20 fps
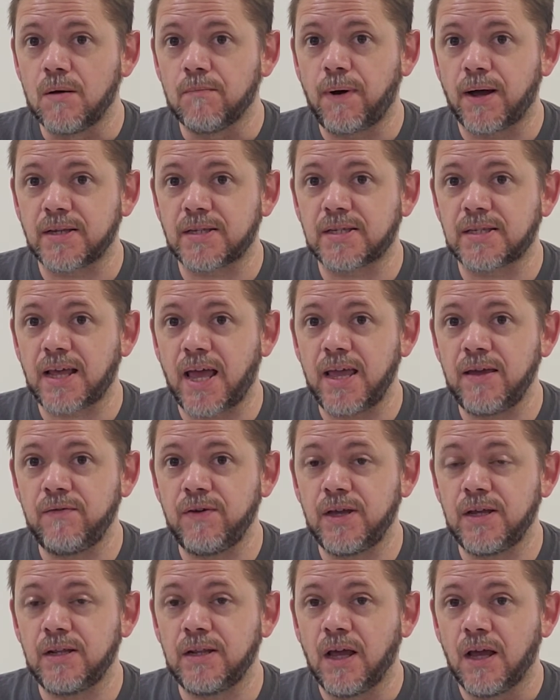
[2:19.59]
By
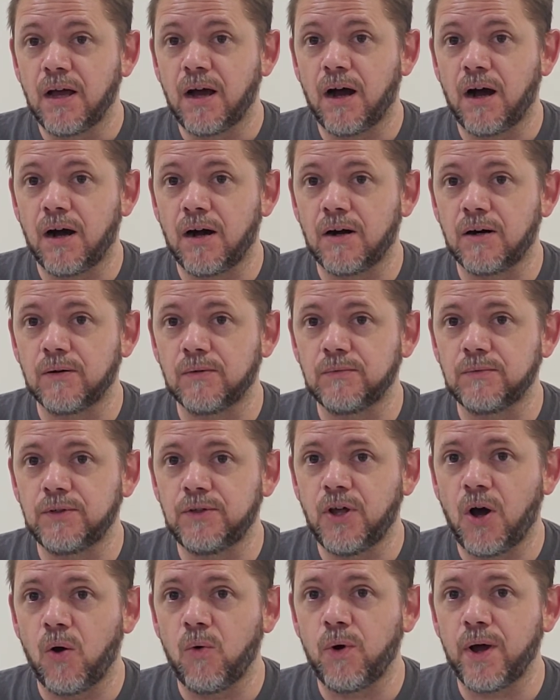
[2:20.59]
saving uh,
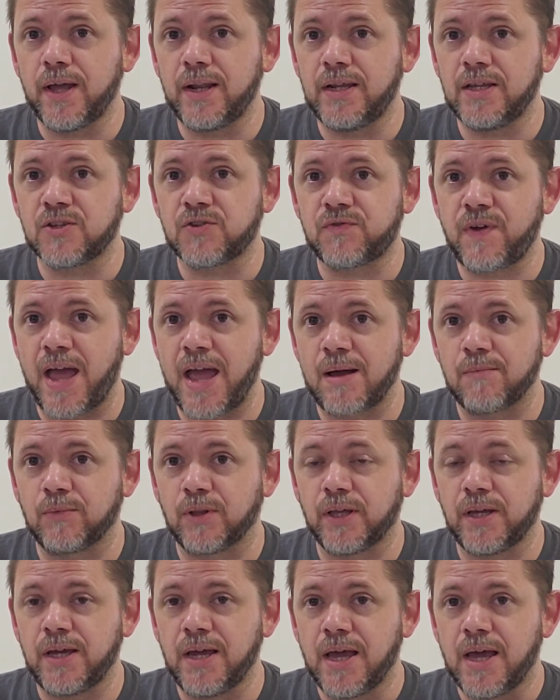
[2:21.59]
Noah and his
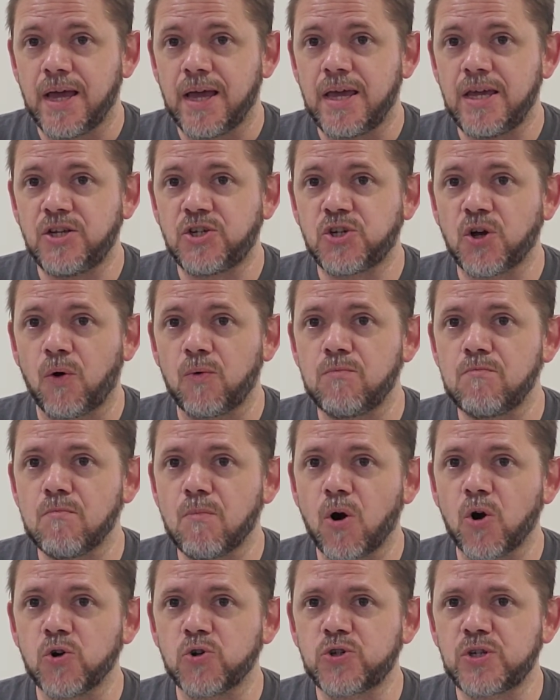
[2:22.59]
family, he showed
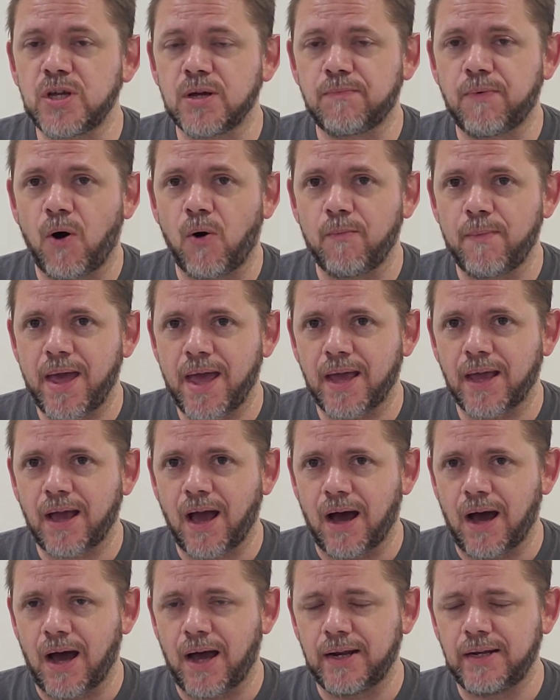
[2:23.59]
mercy upon
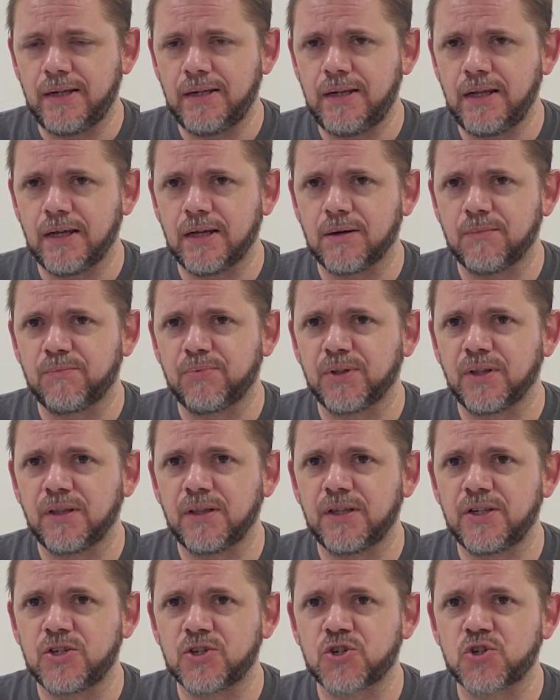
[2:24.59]
mankind. He didn't
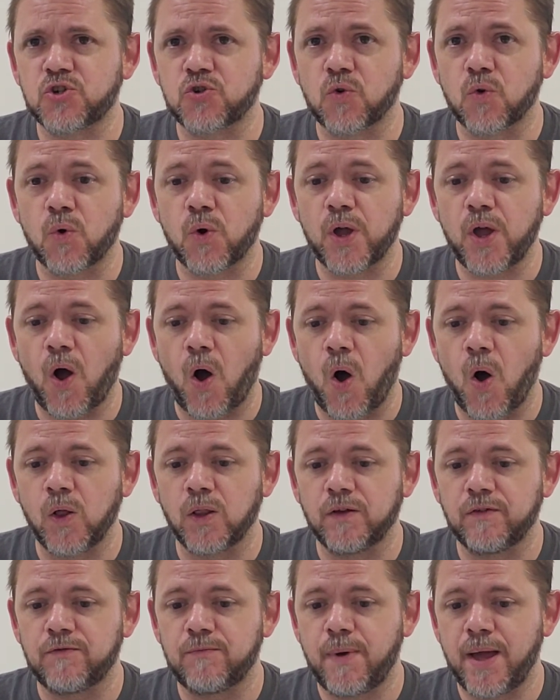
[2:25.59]
completely destroy
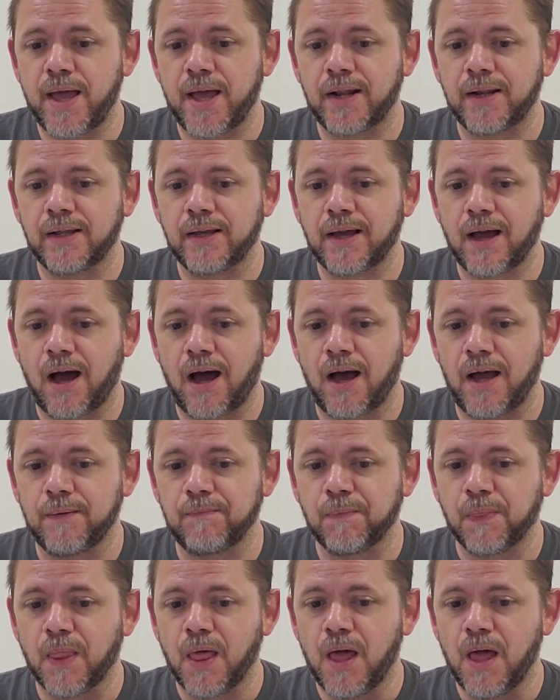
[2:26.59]
all of mankind.